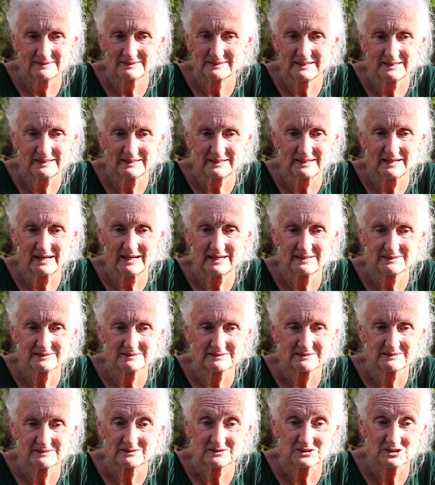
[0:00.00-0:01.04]

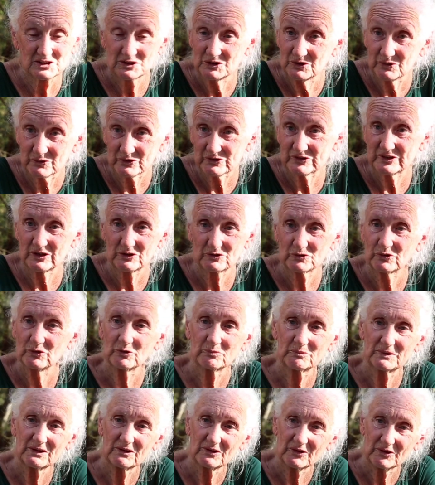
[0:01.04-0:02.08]
and she also
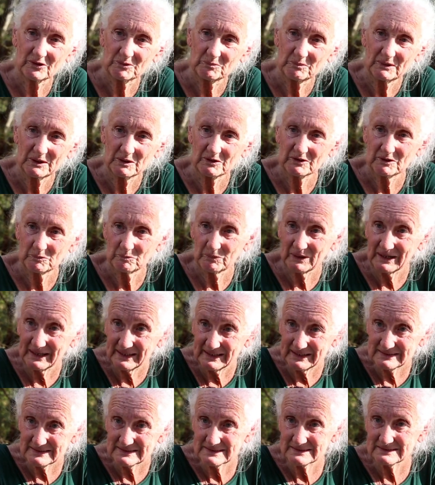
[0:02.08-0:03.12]
taught me a lot about the
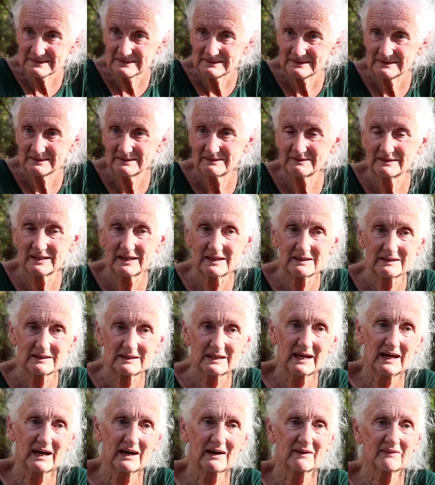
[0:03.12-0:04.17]
plants and that and
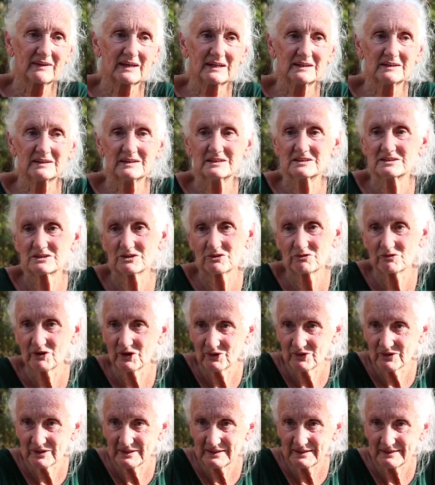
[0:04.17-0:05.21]
how they need to
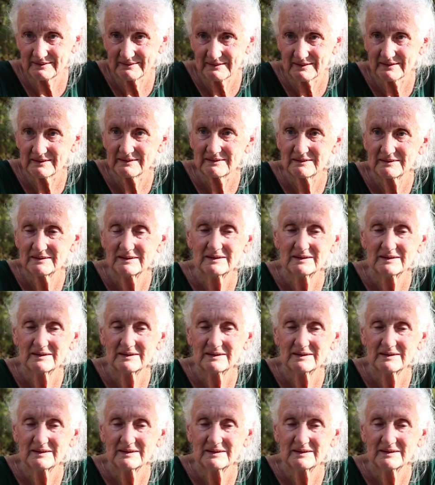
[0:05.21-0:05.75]
grow together.